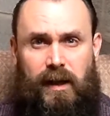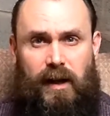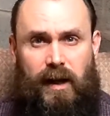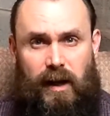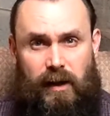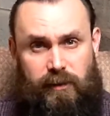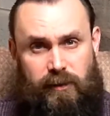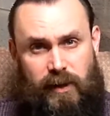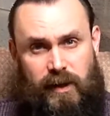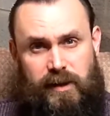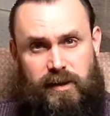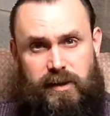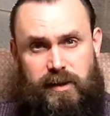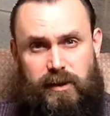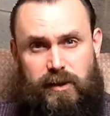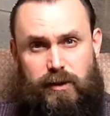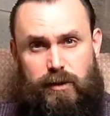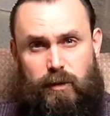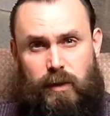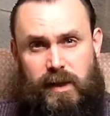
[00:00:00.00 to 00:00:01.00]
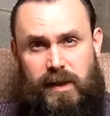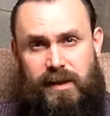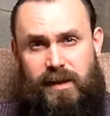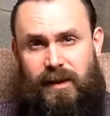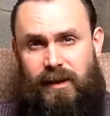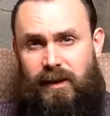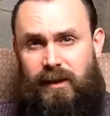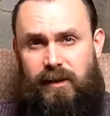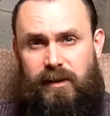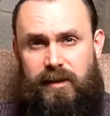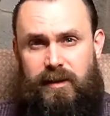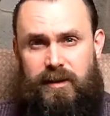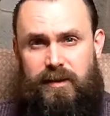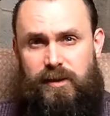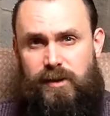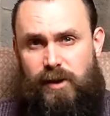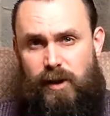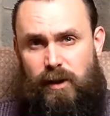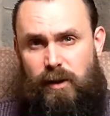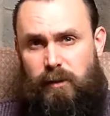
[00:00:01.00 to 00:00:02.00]
Our friends in Switzerland,
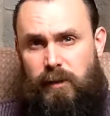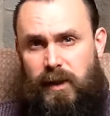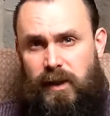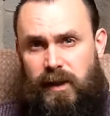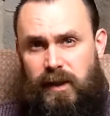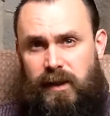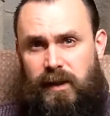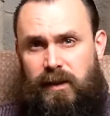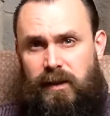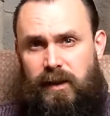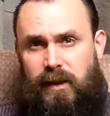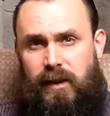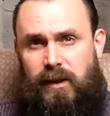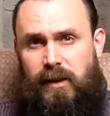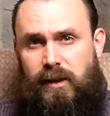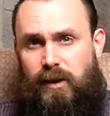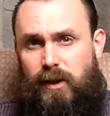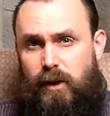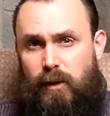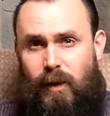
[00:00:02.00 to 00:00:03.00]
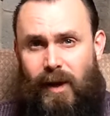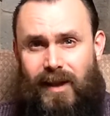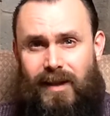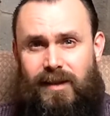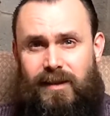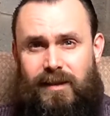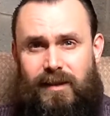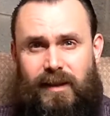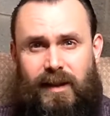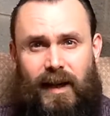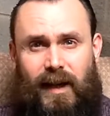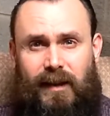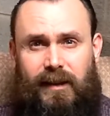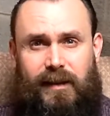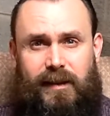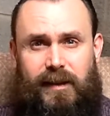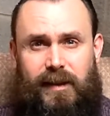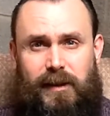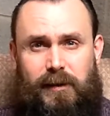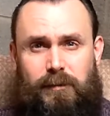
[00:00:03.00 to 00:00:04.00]
Germany, US,
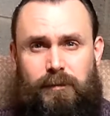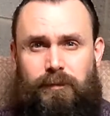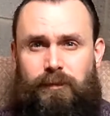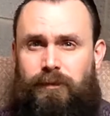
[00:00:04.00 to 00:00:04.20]
Canada.